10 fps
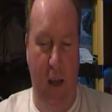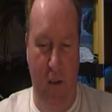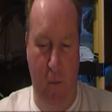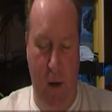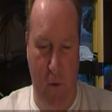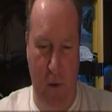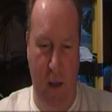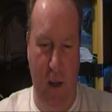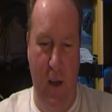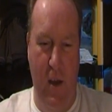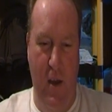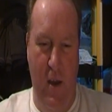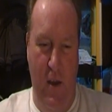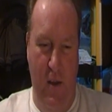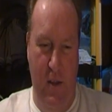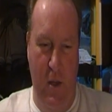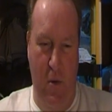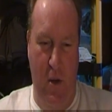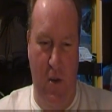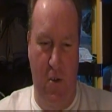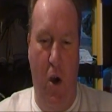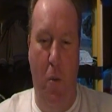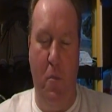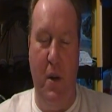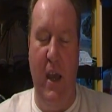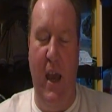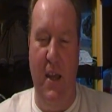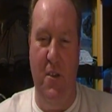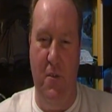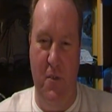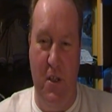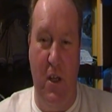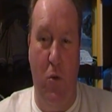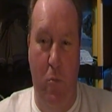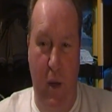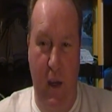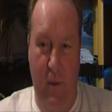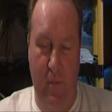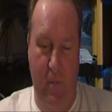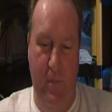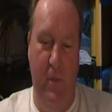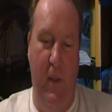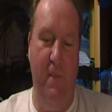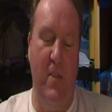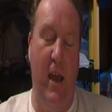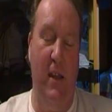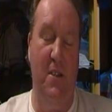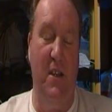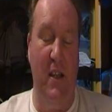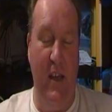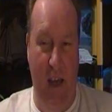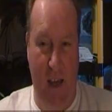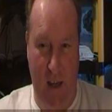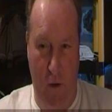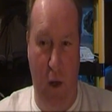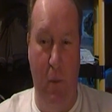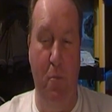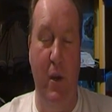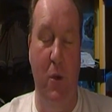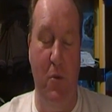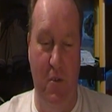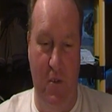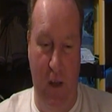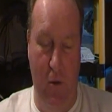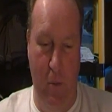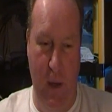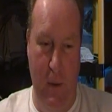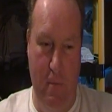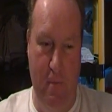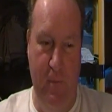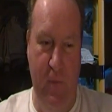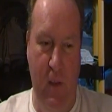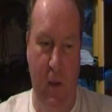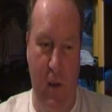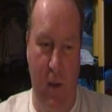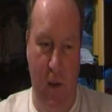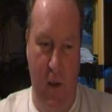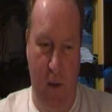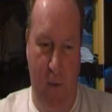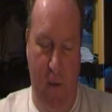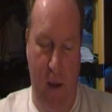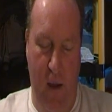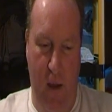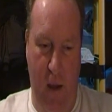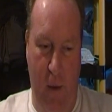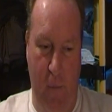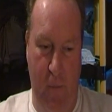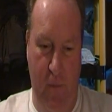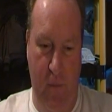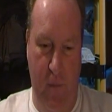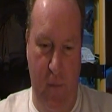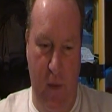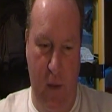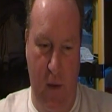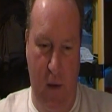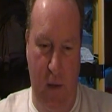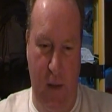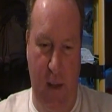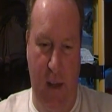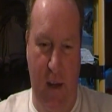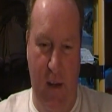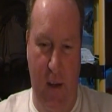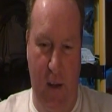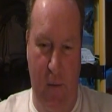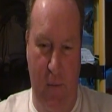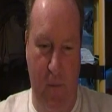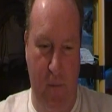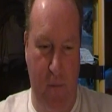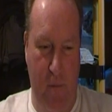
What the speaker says: polite about it. They were as comprehensive as they could be, and as clear and unambiguous as they could be. And then you get a